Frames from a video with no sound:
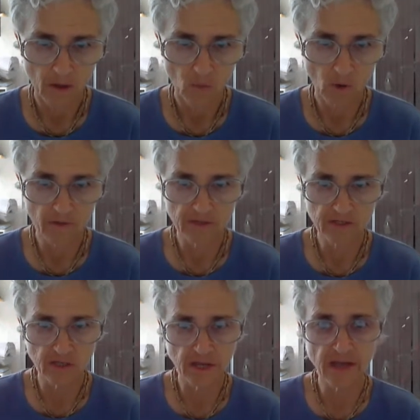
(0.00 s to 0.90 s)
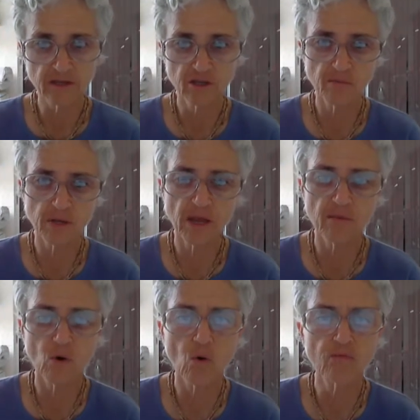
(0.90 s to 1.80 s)
While thus engaged, he
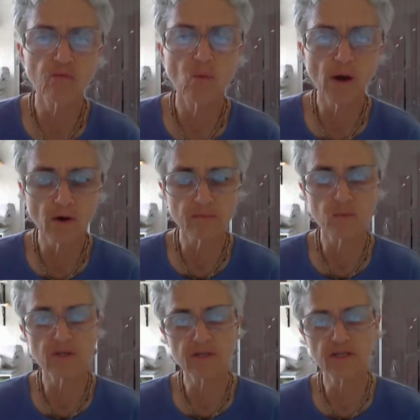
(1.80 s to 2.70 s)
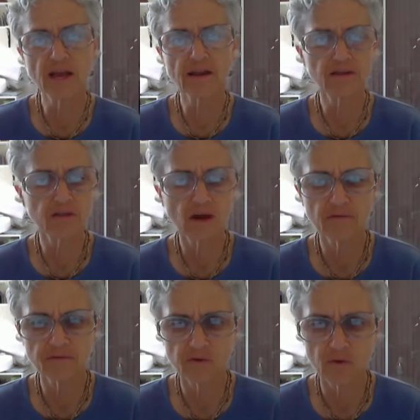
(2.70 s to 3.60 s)
became overwhelmed with ecstatic
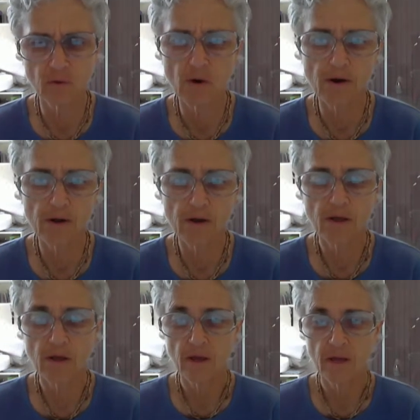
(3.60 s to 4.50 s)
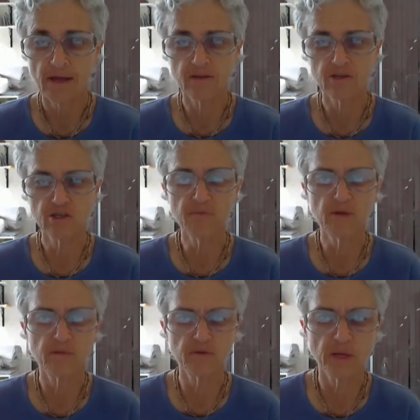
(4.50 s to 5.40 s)
love for the Lord, and the
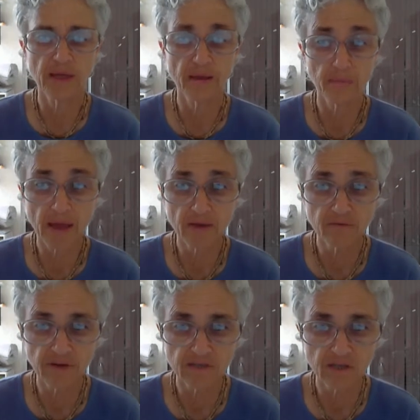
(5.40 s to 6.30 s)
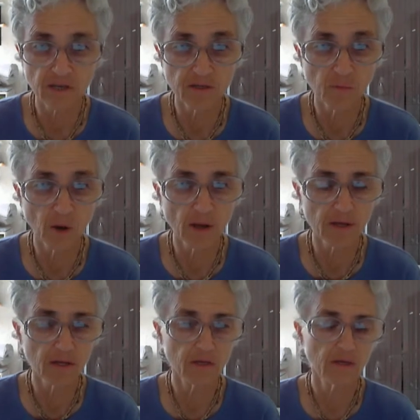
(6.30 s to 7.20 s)
symptoms became manifest in his
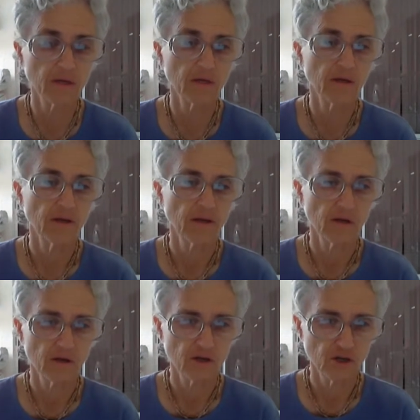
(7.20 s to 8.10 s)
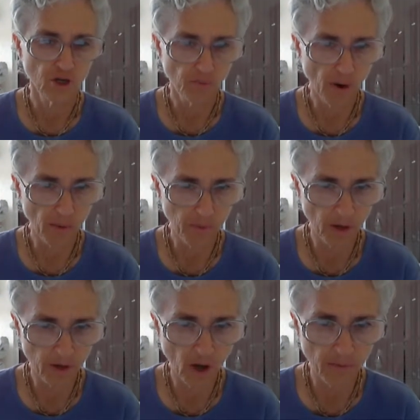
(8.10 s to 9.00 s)
body. Srila
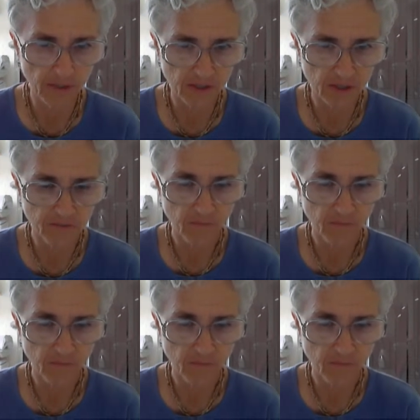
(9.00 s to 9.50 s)
Prabhupada comments,